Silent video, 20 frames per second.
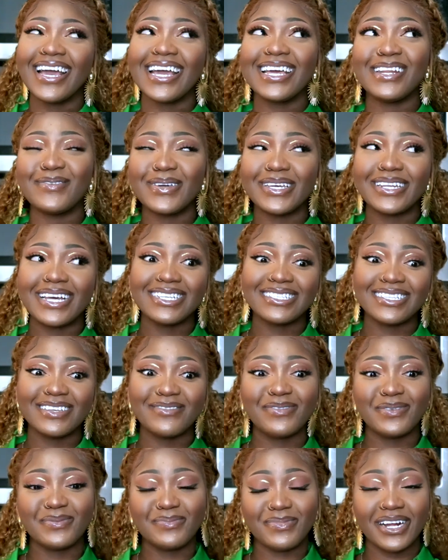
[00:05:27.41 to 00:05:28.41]
Anyway, that's
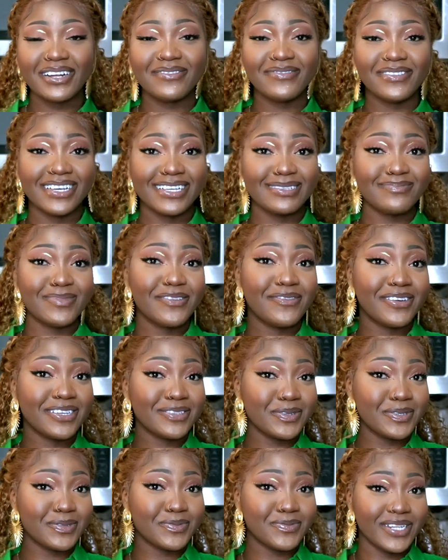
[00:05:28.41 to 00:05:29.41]
it for breakfast.
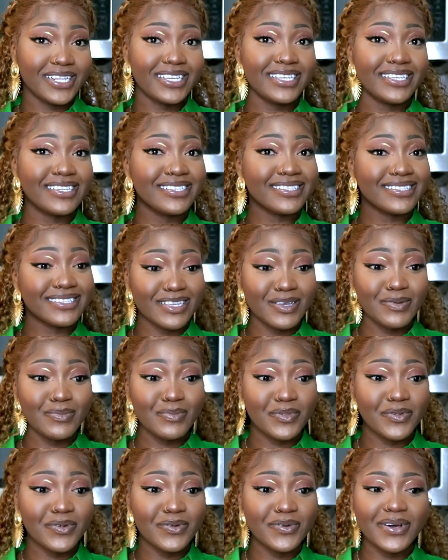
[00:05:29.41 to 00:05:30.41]
Breakfast was really
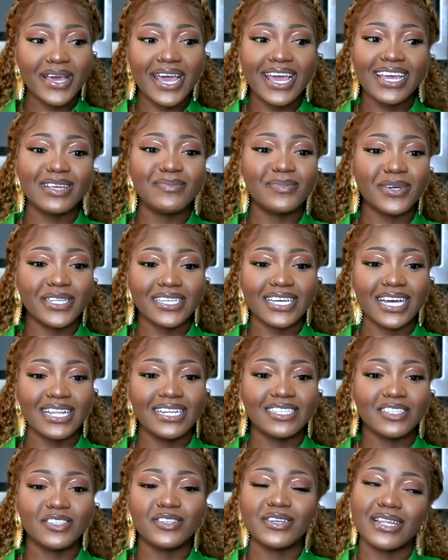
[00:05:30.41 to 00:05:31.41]
simple. Anybody
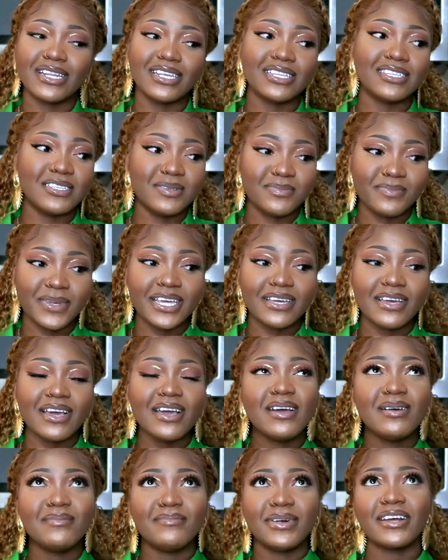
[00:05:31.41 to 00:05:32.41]
can you can literally make
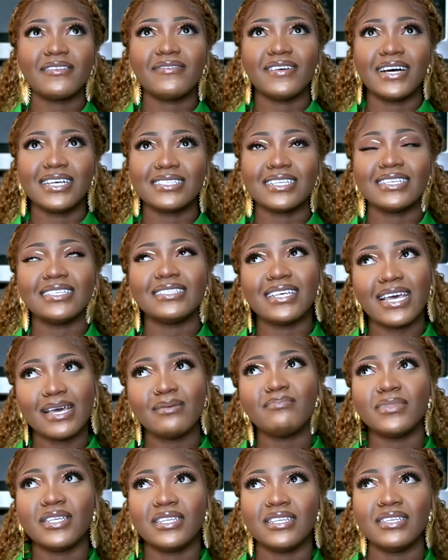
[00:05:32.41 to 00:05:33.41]
breakfast in
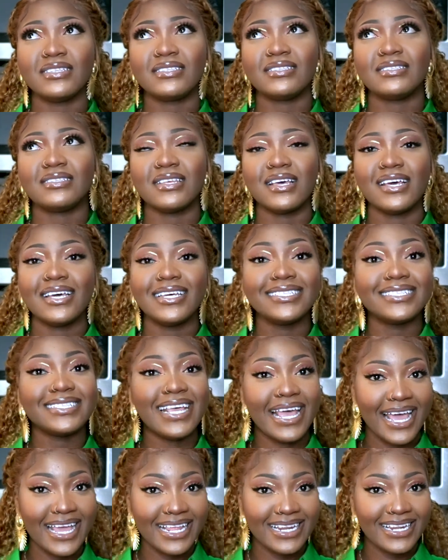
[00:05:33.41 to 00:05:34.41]
10 minutes.
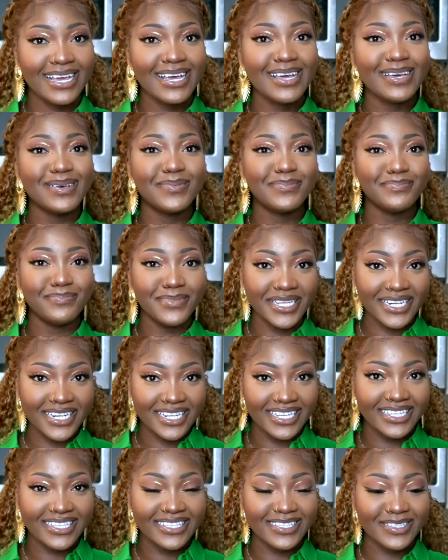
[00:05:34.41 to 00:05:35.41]
10
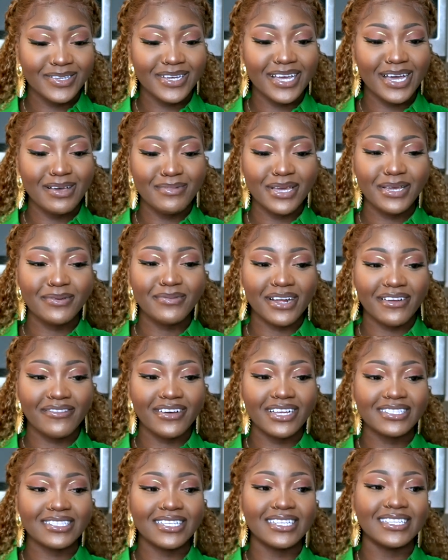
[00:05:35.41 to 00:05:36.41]
minutes. You can make
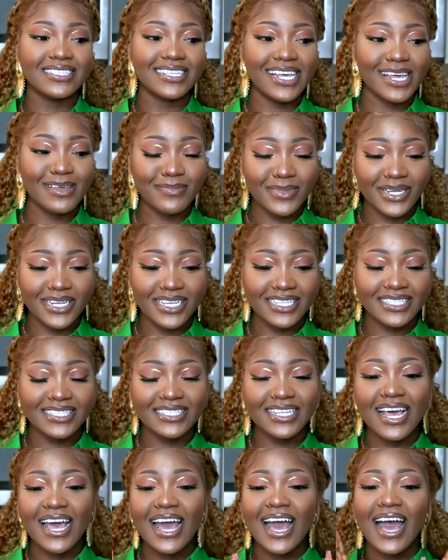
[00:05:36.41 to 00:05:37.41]
breakfast in 10
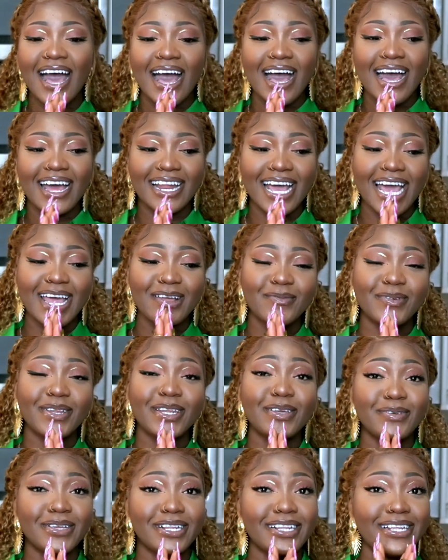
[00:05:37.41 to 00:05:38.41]
minutes. And I
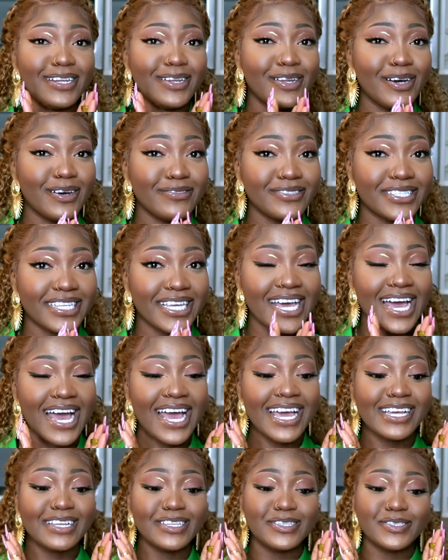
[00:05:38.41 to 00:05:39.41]
really, really loved it.
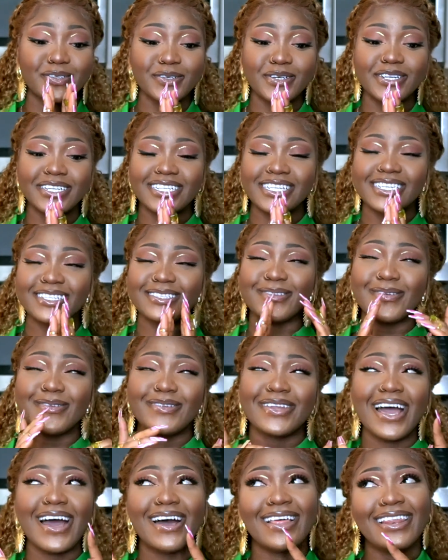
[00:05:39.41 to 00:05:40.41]
I enjoyed it. So
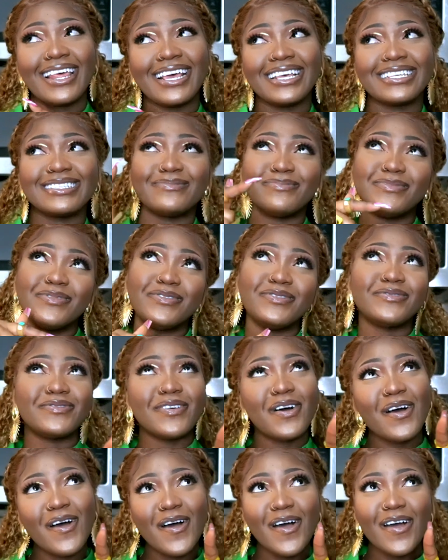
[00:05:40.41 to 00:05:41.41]
now let's move
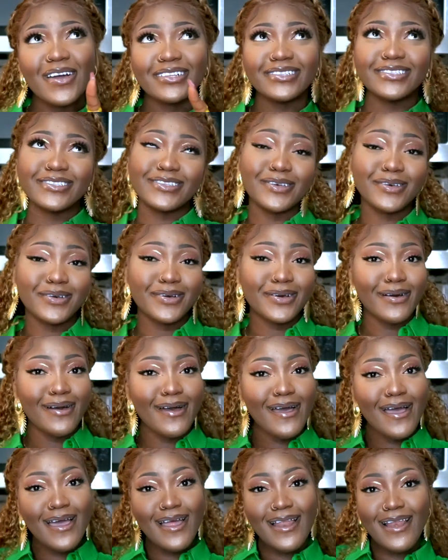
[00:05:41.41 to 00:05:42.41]
on to
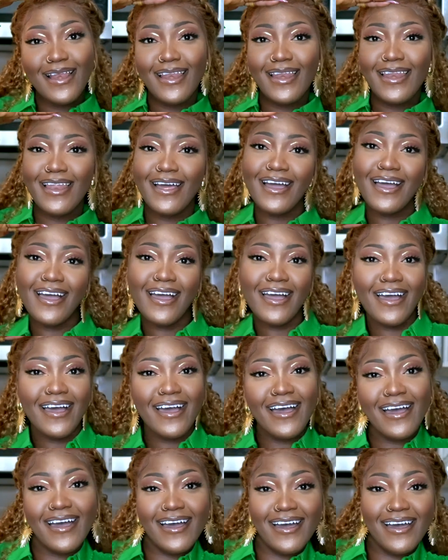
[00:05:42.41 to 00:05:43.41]
la
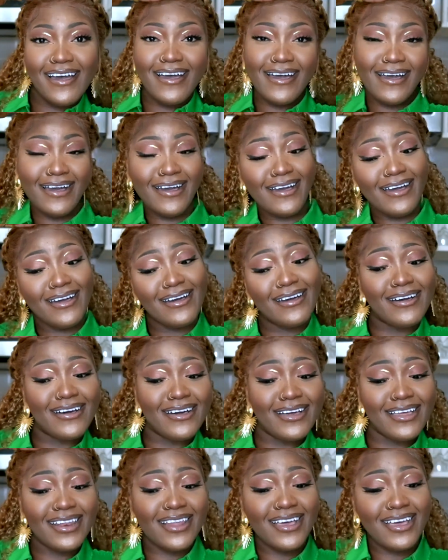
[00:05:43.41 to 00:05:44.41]
uh, uh, uh,
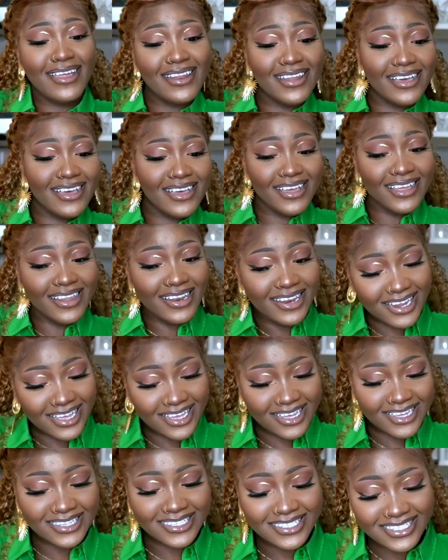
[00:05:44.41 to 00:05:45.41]
la la
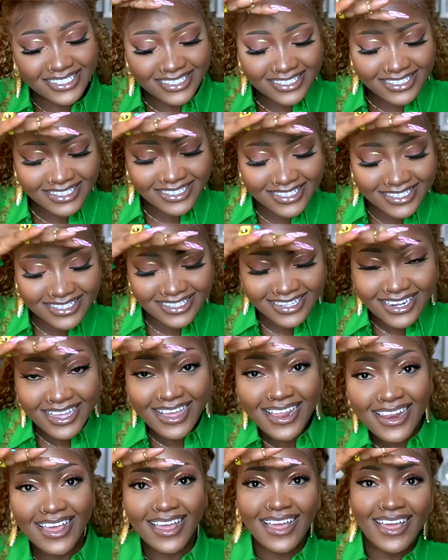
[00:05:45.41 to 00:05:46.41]
la
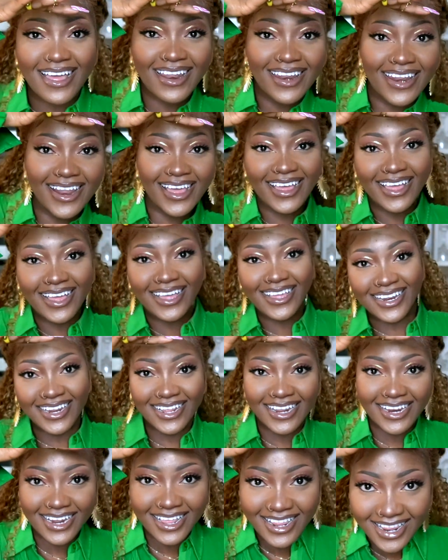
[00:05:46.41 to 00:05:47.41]
la la
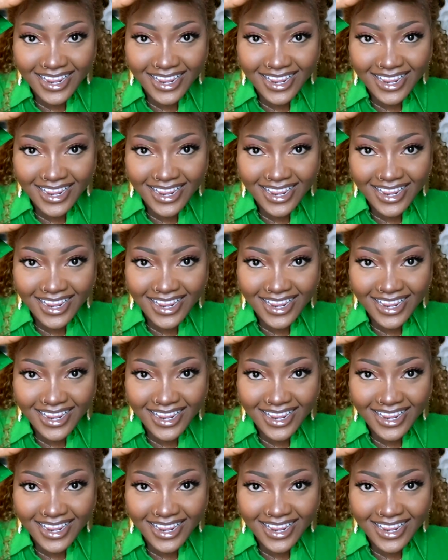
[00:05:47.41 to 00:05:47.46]
la